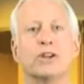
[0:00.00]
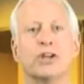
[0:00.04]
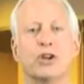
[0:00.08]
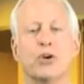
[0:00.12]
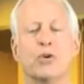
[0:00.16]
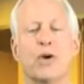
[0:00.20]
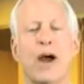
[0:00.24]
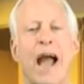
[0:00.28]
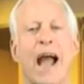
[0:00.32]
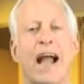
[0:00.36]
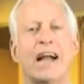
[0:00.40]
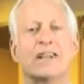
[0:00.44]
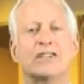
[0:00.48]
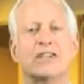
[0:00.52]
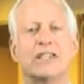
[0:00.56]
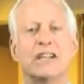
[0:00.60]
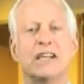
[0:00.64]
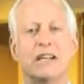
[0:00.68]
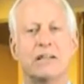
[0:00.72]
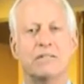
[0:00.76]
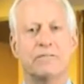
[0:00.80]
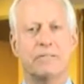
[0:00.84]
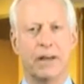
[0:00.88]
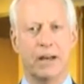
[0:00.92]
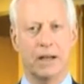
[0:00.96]
You actually
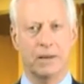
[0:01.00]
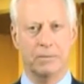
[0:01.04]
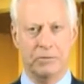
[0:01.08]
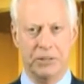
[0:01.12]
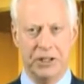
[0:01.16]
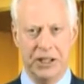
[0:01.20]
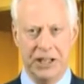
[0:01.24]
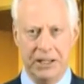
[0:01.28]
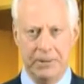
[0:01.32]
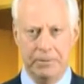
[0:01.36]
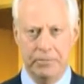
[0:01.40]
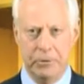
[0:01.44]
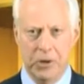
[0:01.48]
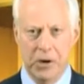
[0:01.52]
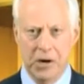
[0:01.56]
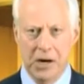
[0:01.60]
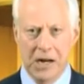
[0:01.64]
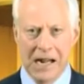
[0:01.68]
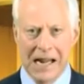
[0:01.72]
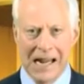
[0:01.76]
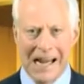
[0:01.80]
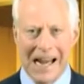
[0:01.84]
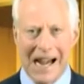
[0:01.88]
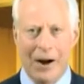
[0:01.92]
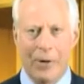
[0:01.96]
develop deeper
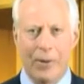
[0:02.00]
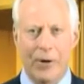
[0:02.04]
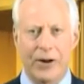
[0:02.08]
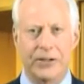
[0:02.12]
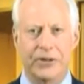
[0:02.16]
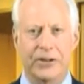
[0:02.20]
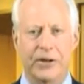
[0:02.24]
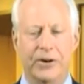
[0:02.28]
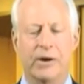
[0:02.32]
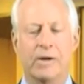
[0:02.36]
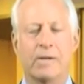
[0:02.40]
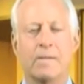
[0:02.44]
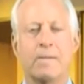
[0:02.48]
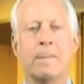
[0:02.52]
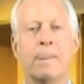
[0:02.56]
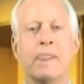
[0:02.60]
character